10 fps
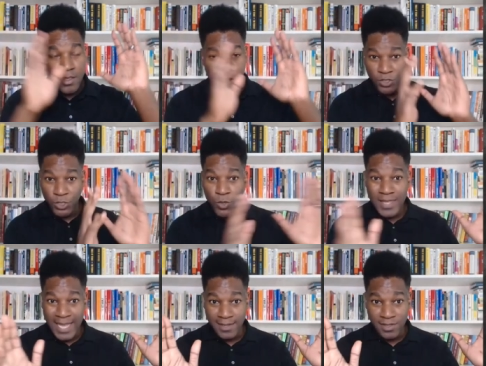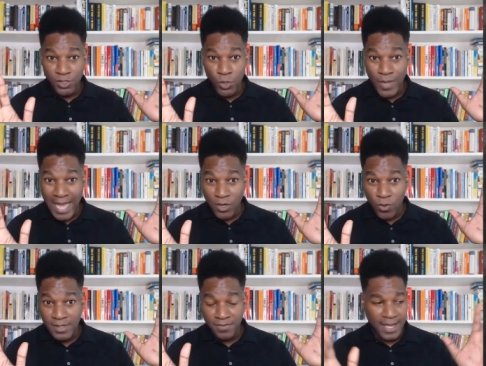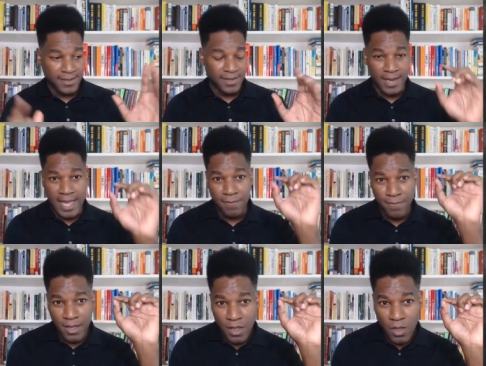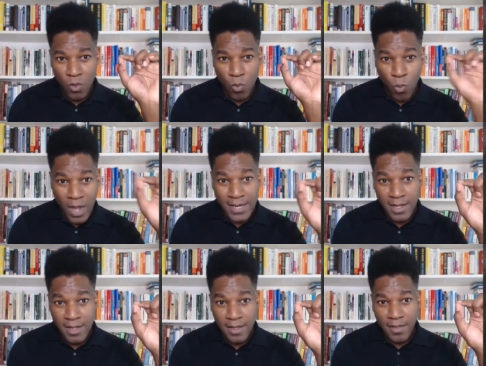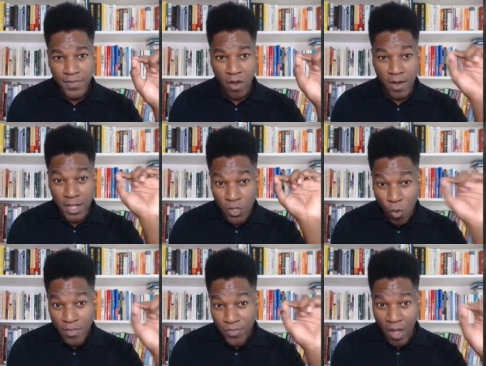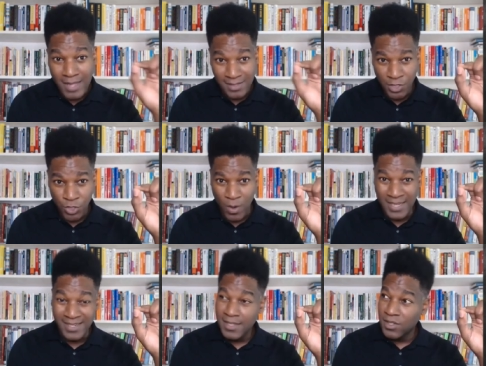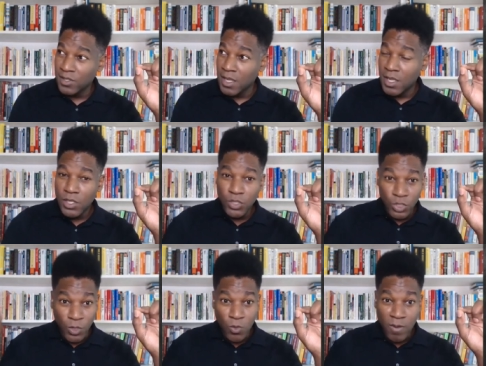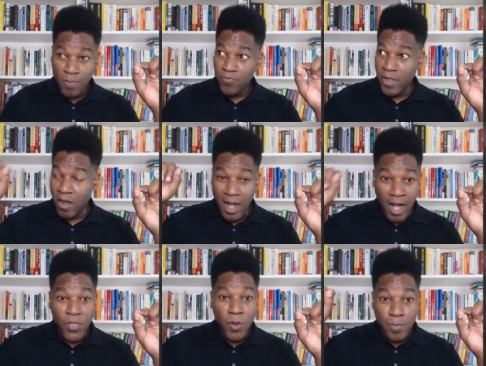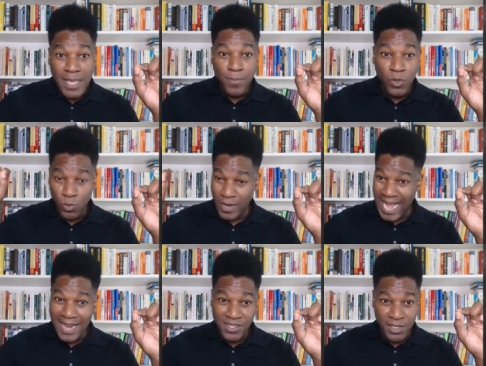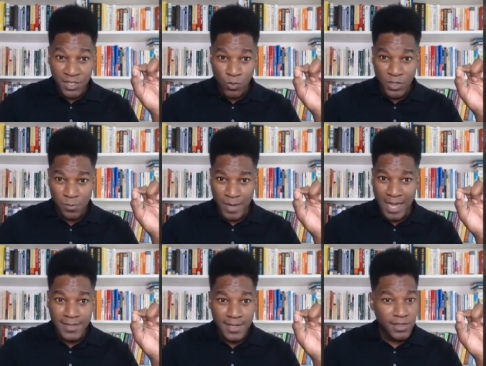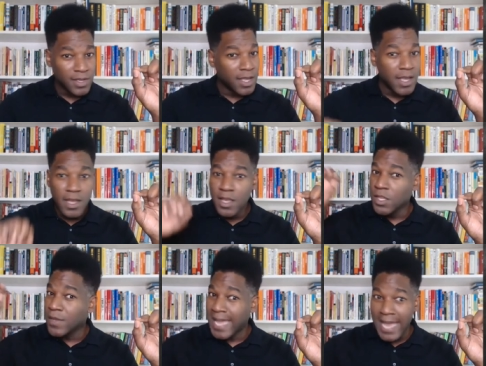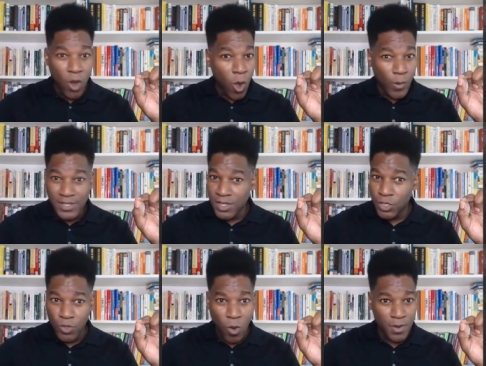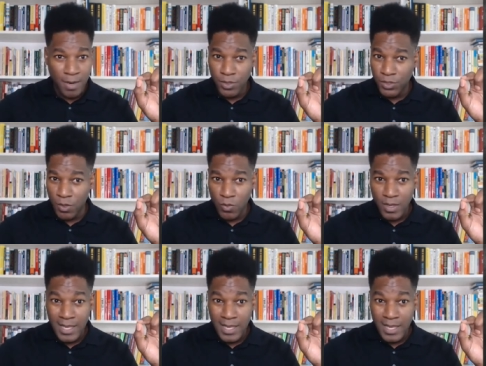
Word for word: there are two things, two categories of things in life. One, there are your thoughts and choices. Two, there are other people's reactions and responses. You can't always control number two.